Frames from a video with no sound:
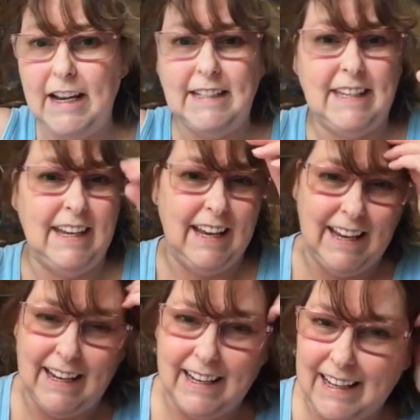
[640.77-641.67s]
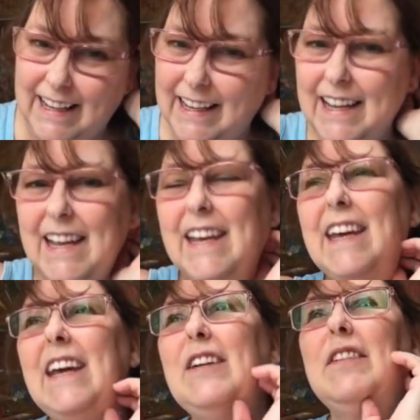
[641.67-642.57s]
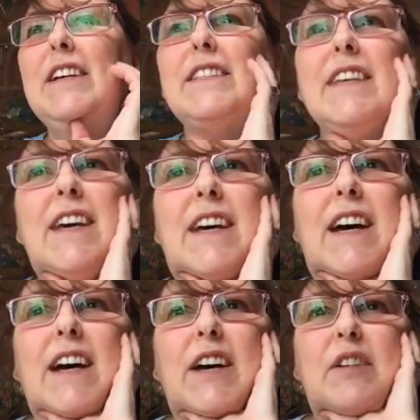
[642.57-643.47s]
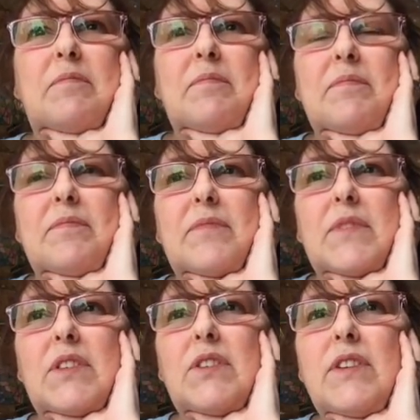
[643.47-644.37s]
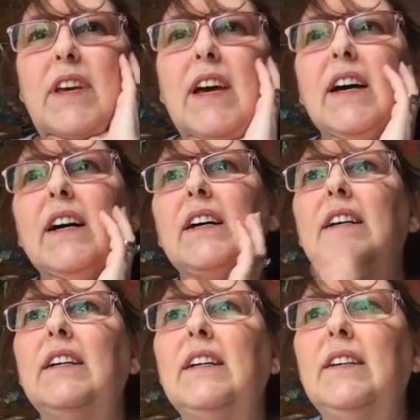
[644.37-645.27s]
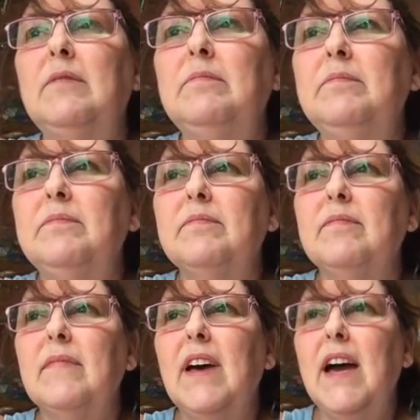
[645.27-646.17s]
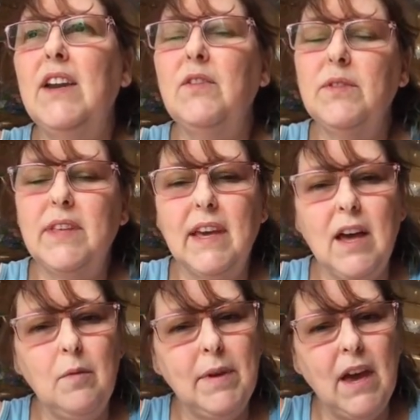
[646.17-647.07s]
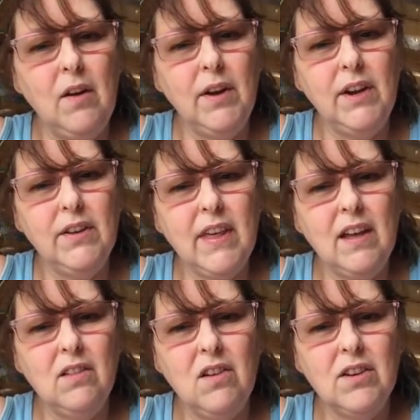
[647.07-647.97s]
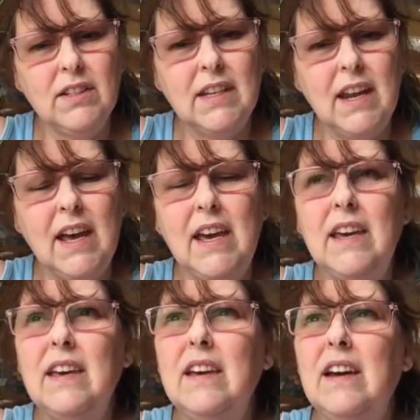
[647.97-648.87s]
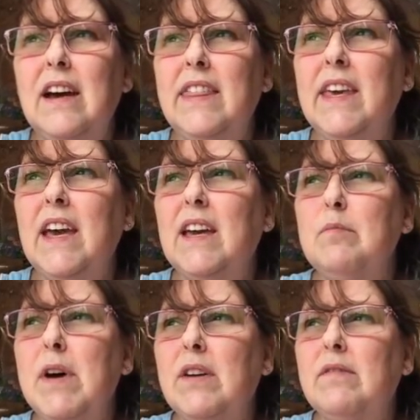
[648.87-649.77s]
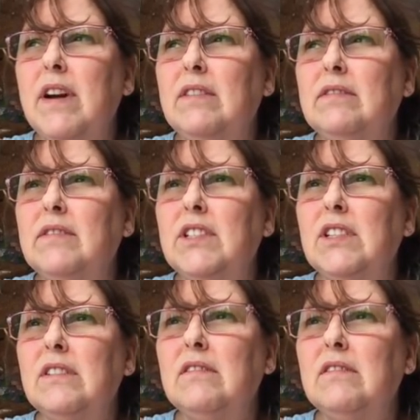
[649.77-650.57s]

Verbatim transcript: crazy. Anyways, um, so yeah, um, I don't think I'll be out here that long today. I think I come out around